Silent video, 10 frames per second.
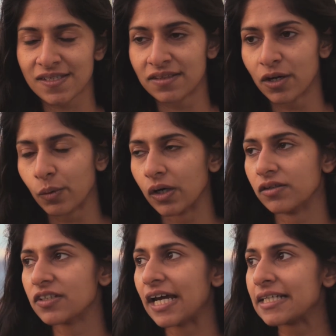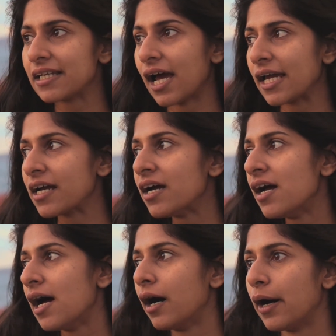in the world, right? Like
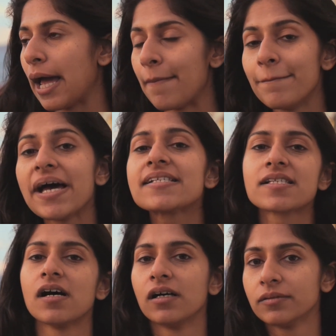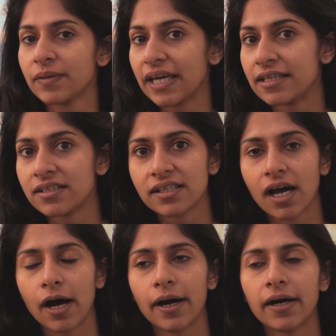M-Pesa
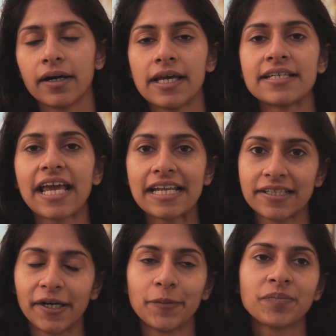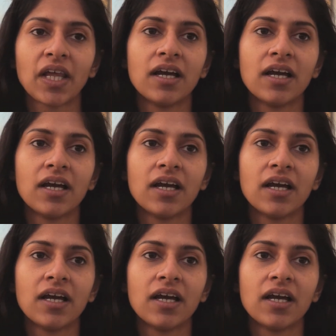in Kenya.